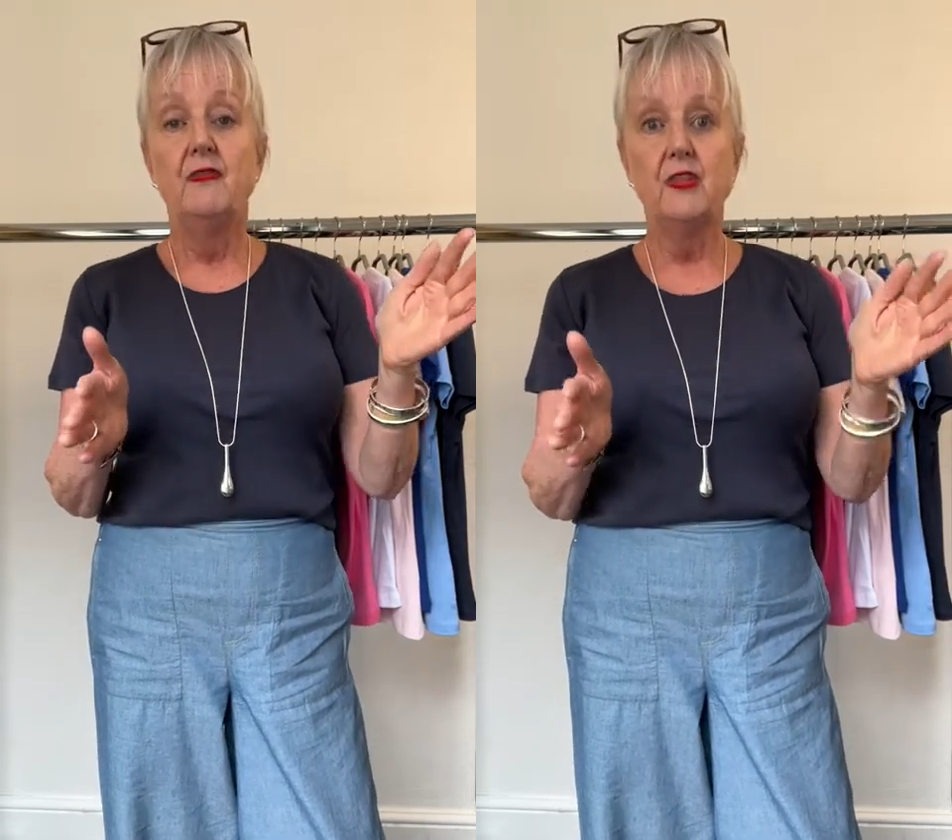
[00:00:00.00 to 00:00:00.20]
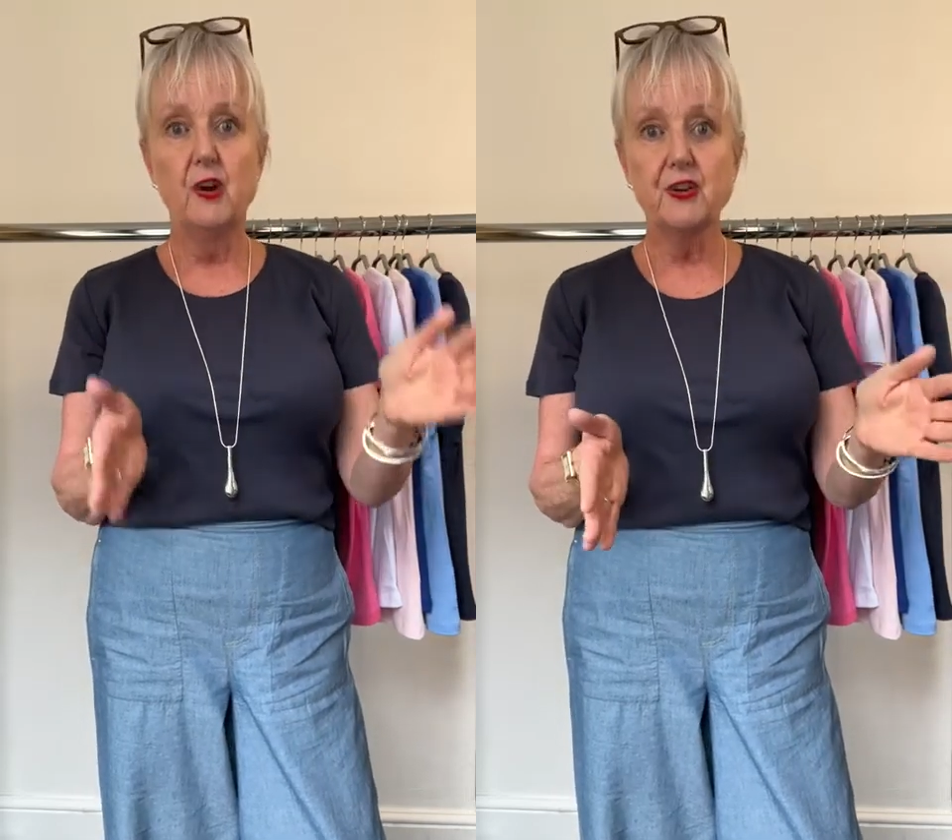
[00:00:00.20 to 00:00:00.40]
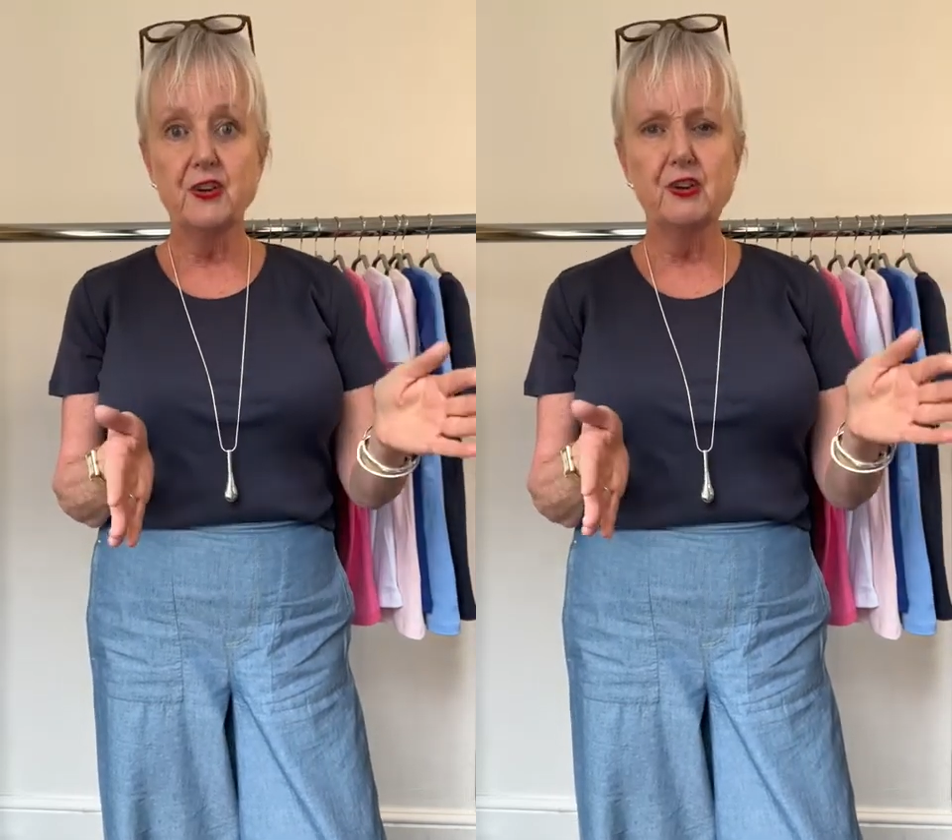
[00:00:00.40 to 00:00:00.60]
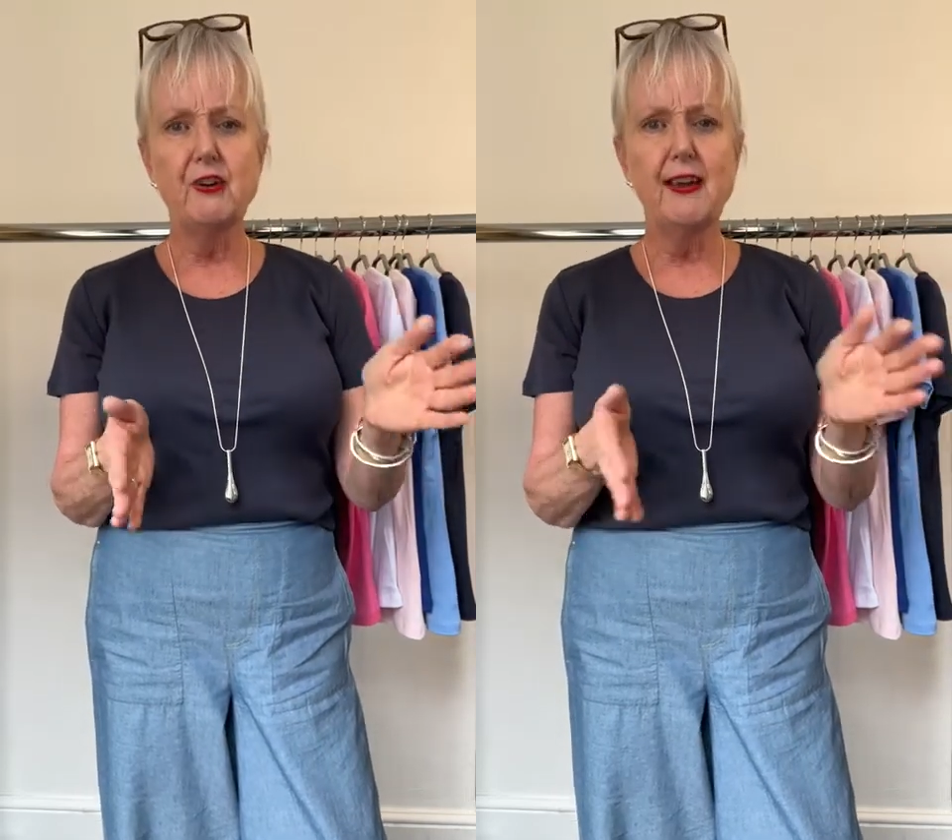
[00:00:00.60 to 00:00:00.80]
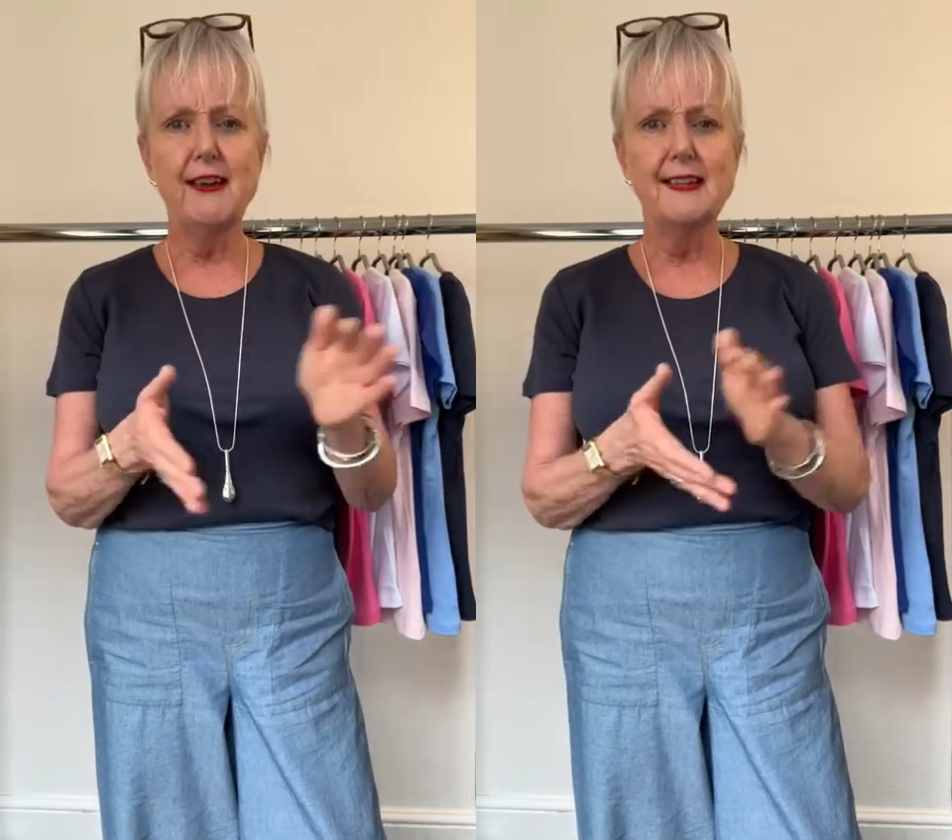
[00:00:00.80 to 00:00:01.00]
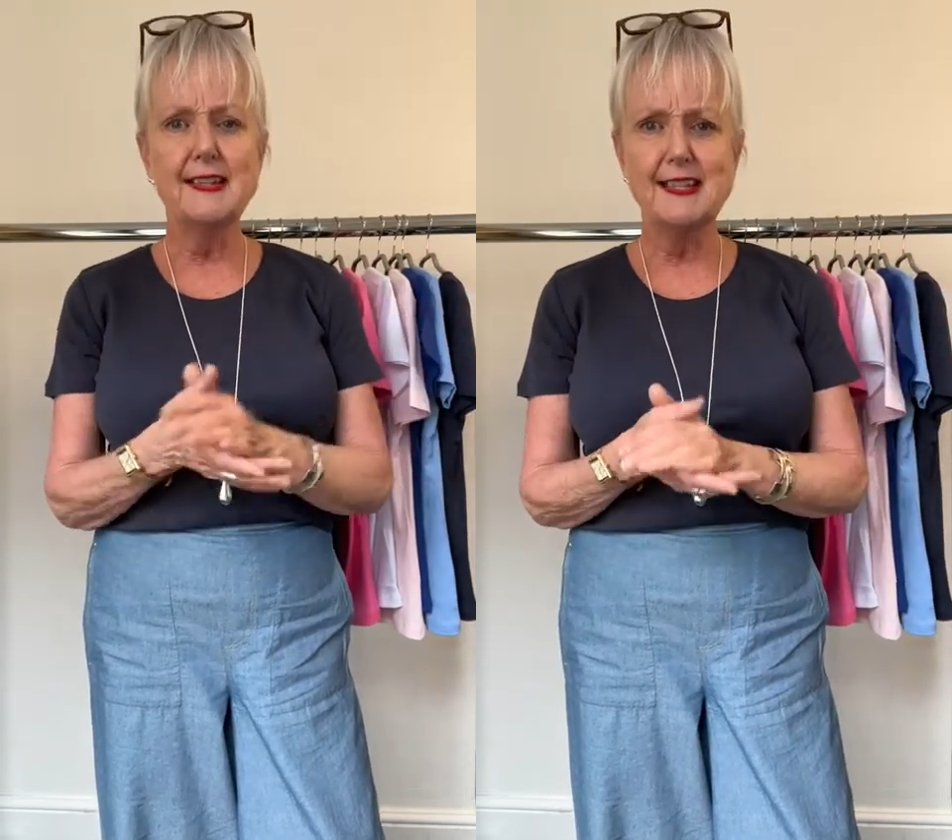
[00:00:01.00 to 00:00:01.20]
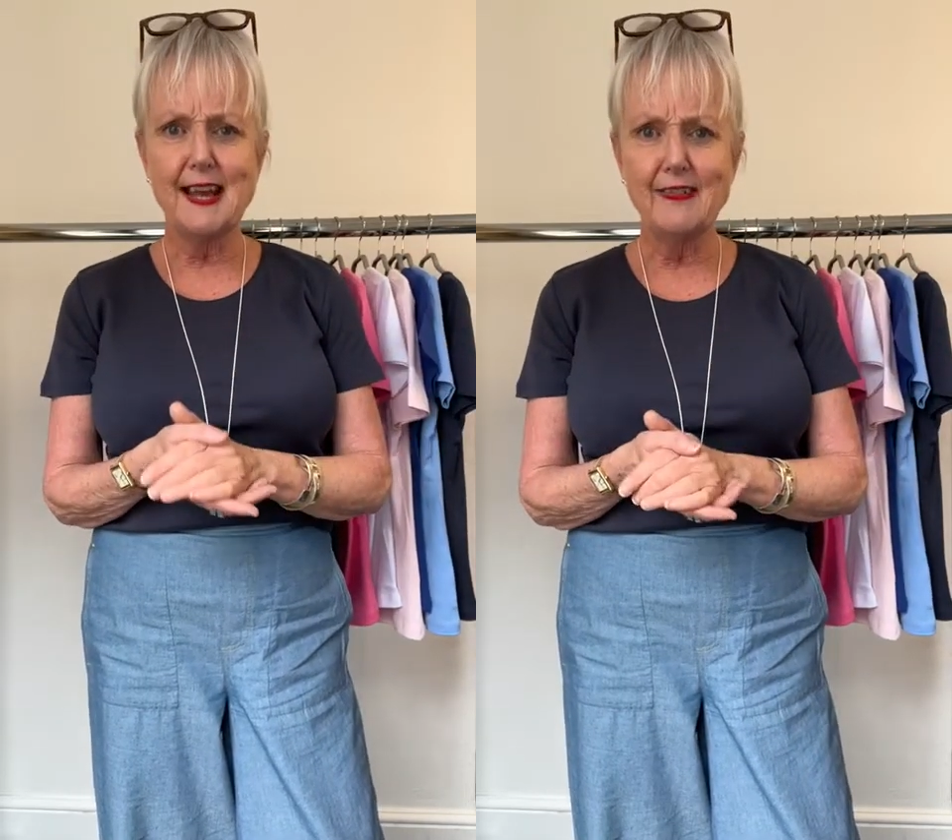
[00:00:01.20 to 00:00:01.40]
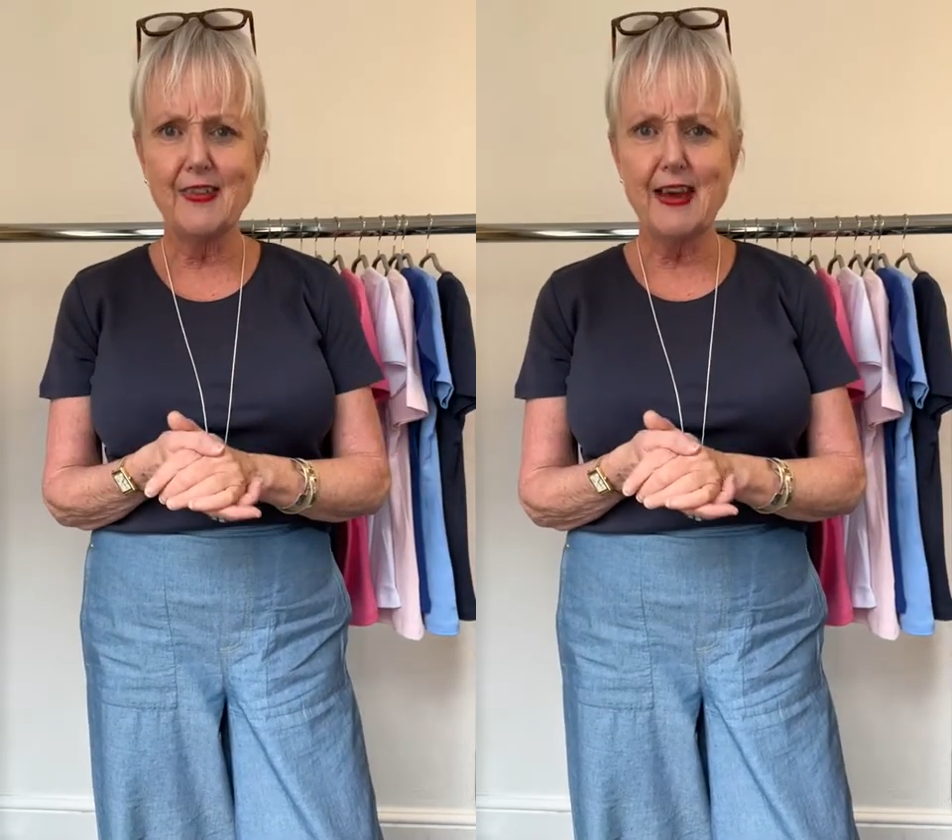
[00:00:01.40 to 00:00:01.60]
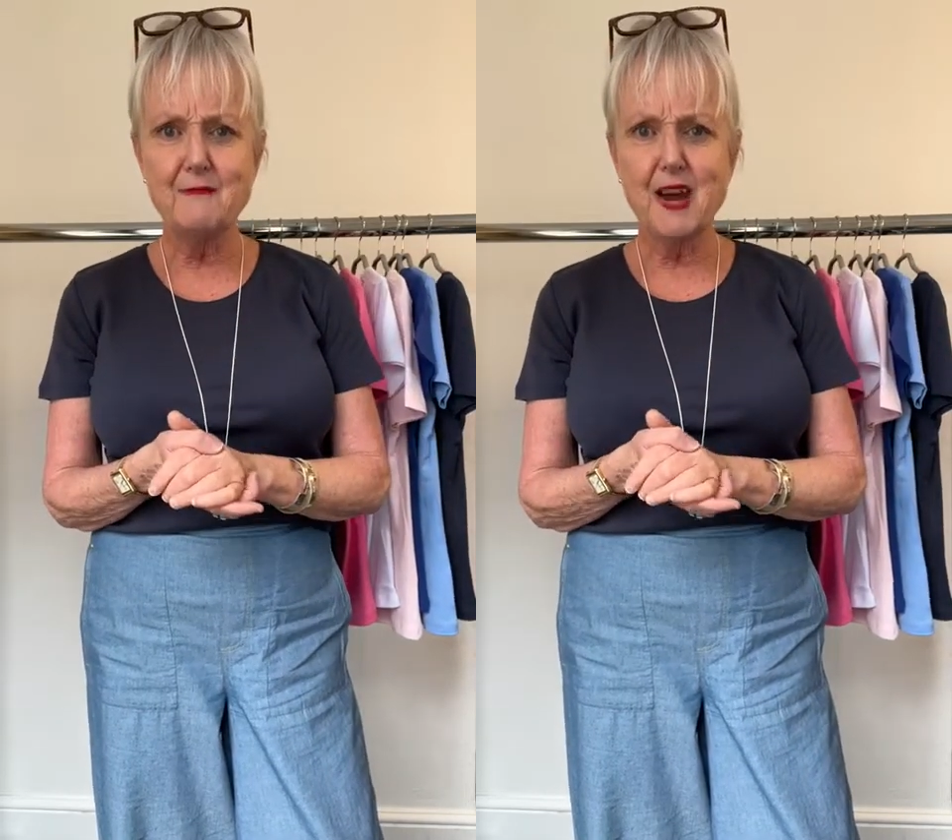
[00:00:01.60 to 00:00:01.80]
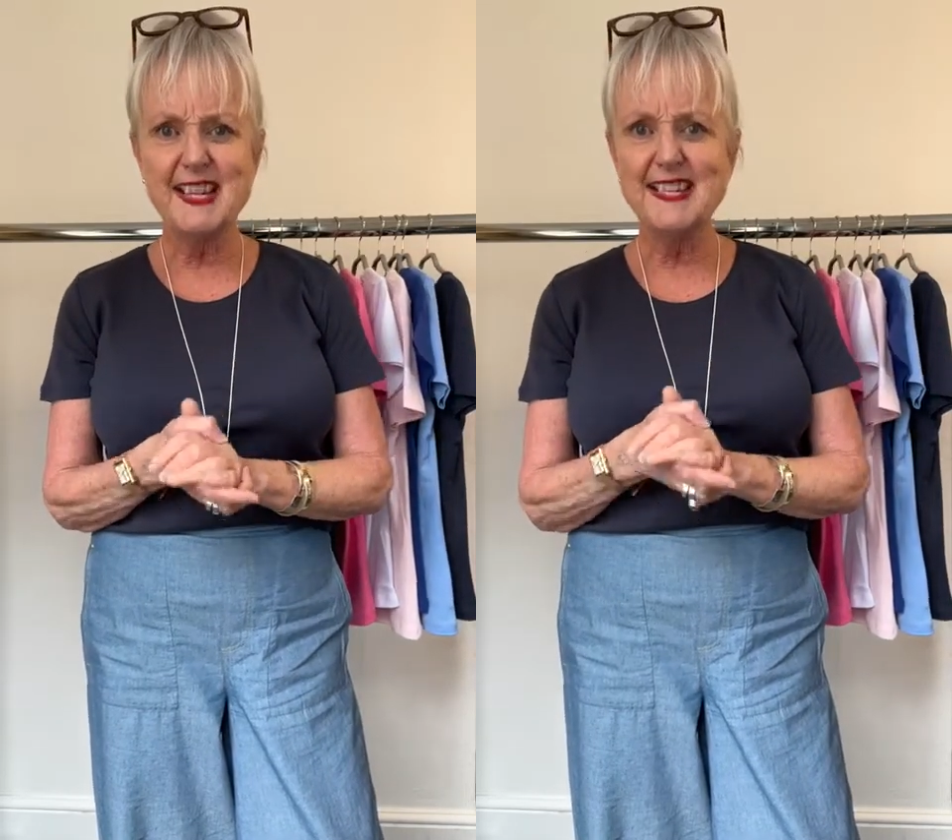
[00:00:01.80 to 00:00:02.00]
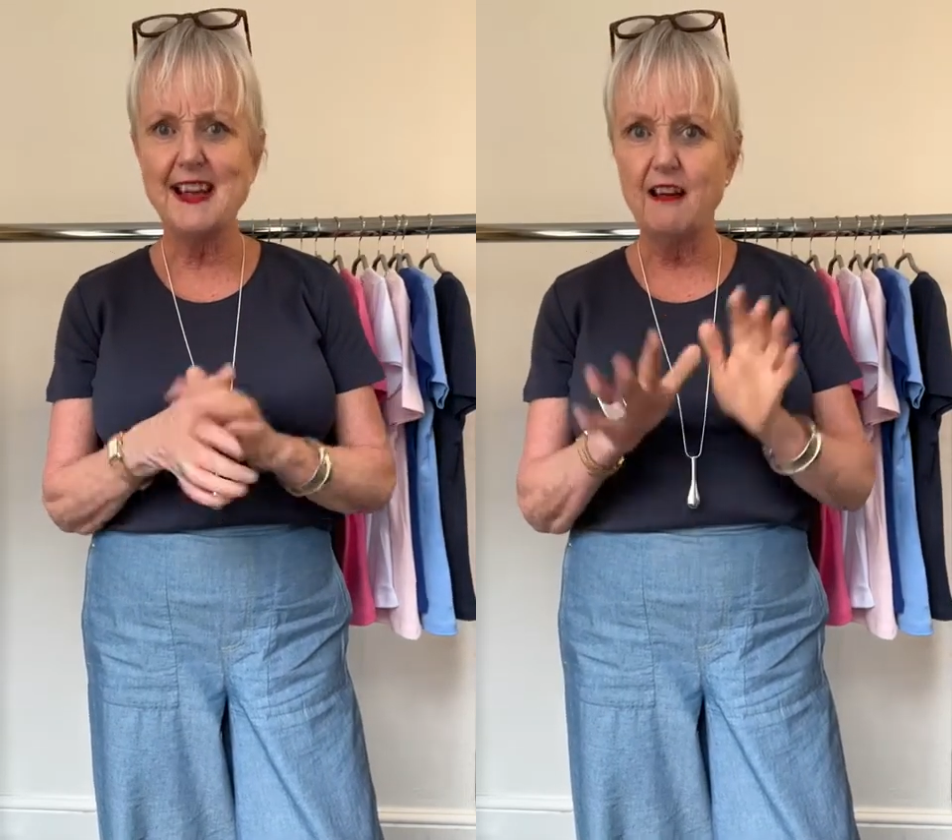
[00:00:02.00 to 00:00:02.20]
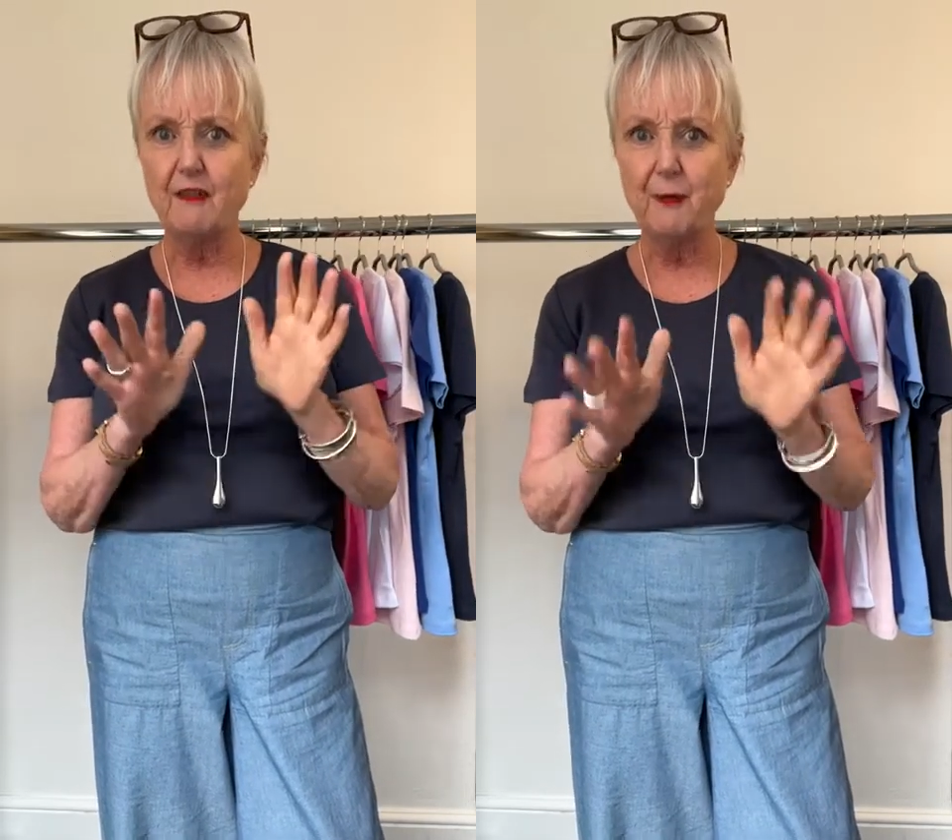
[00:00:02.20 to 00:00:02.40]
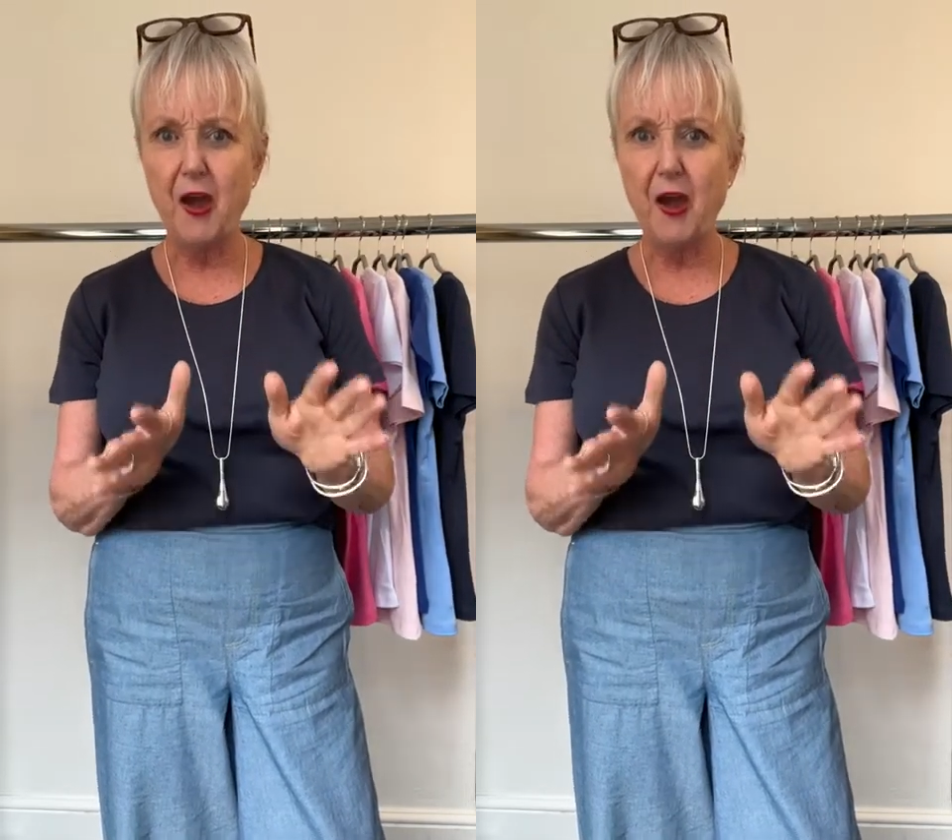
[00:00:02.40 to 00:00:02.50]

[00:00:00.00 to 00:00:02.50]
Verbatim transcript: Not sure I understand that myself,